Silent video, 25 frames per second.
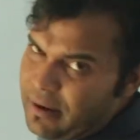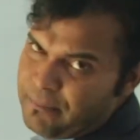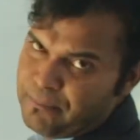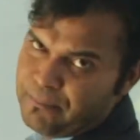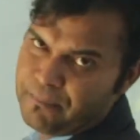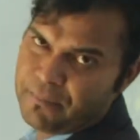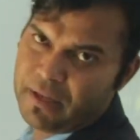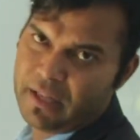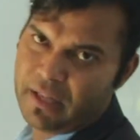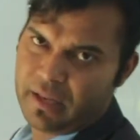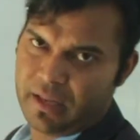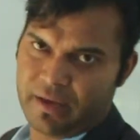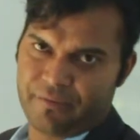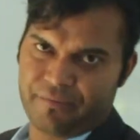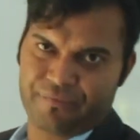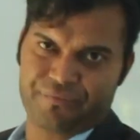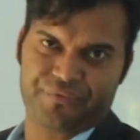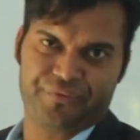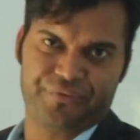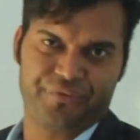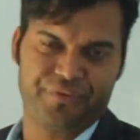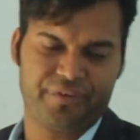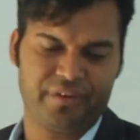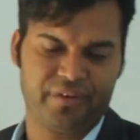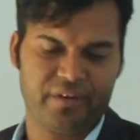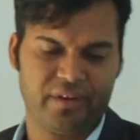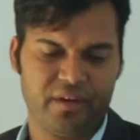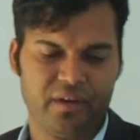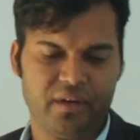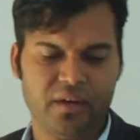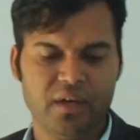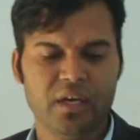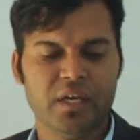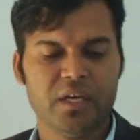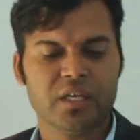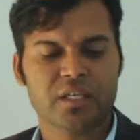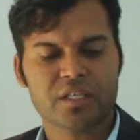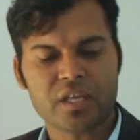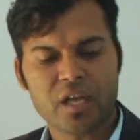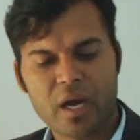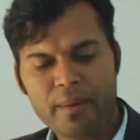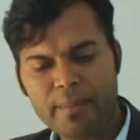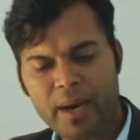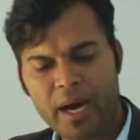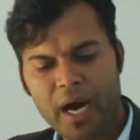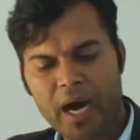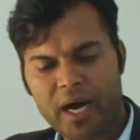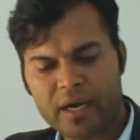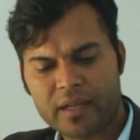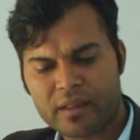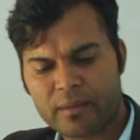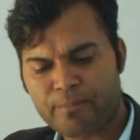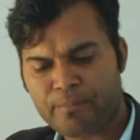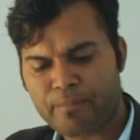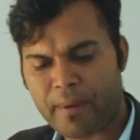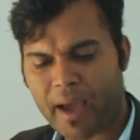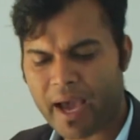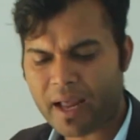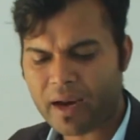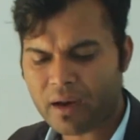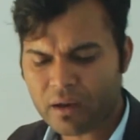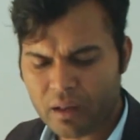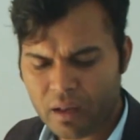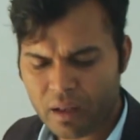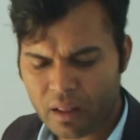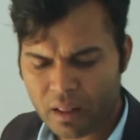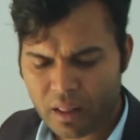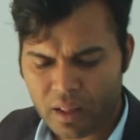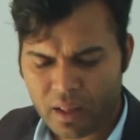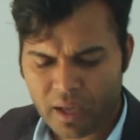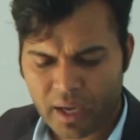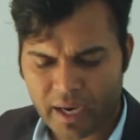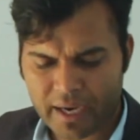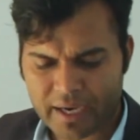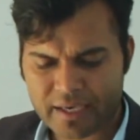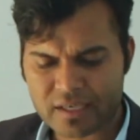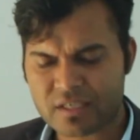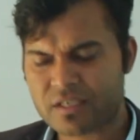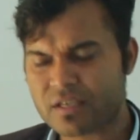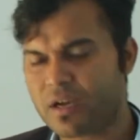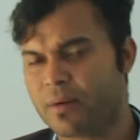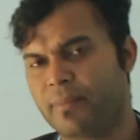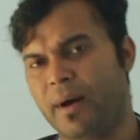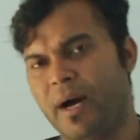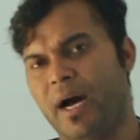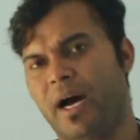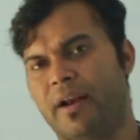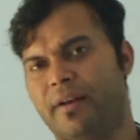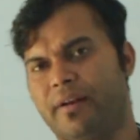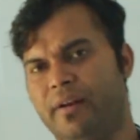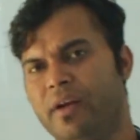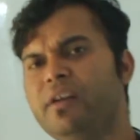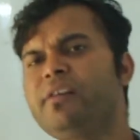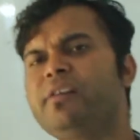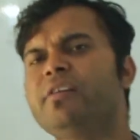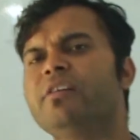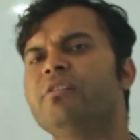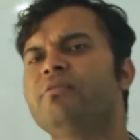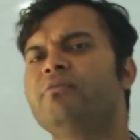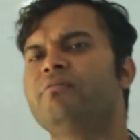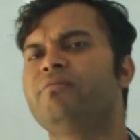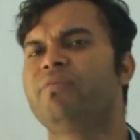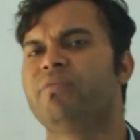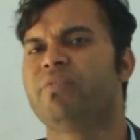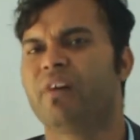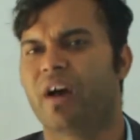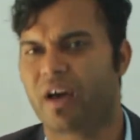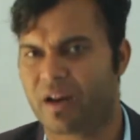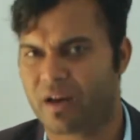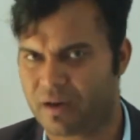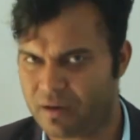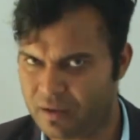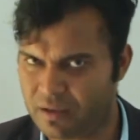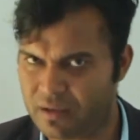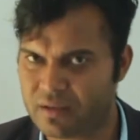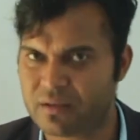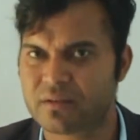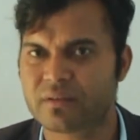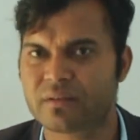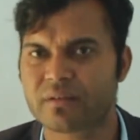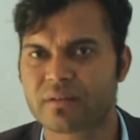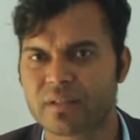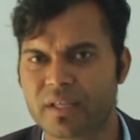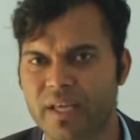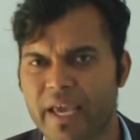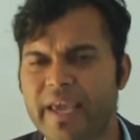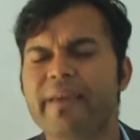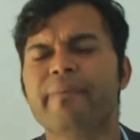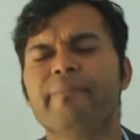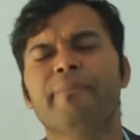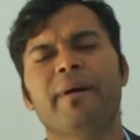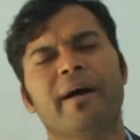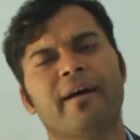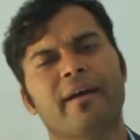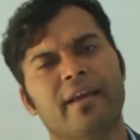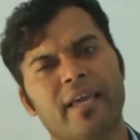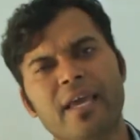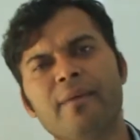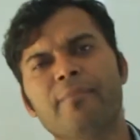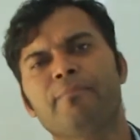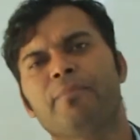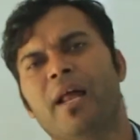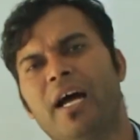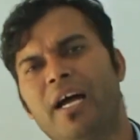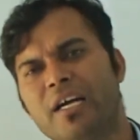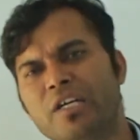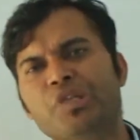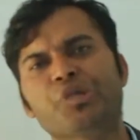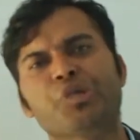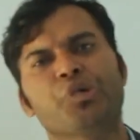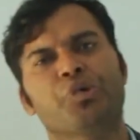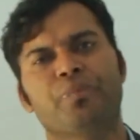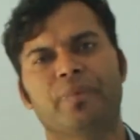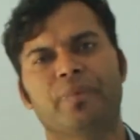leaf. Some are the parallel and some are not parallel. Plants